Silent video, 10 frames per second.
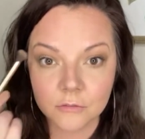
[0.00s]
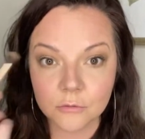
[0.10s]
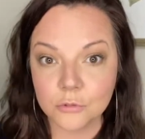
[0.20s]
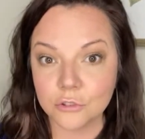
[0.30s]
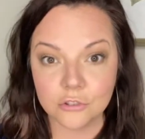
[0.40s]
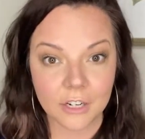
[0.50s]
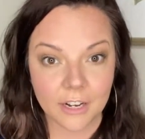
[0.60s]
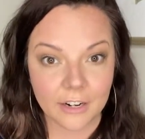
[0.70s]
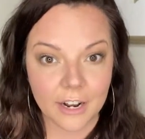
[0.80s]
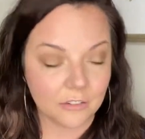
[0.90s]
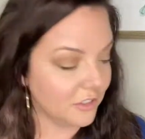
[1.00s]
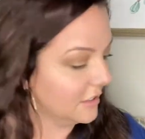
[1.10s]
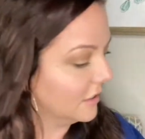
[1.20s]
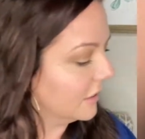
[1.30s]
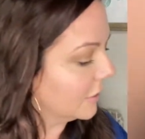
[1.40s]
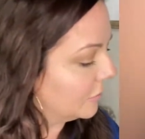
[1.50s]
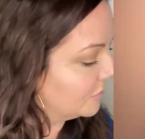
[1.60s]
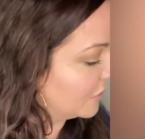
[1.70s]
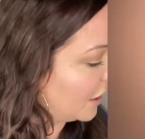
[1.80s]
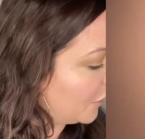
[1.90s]
Just drying it out just a little.
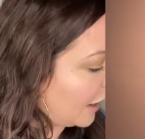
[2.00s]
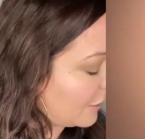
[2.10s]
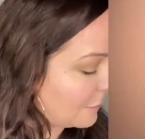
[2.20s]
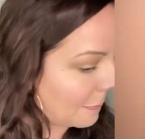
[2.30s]
Okay,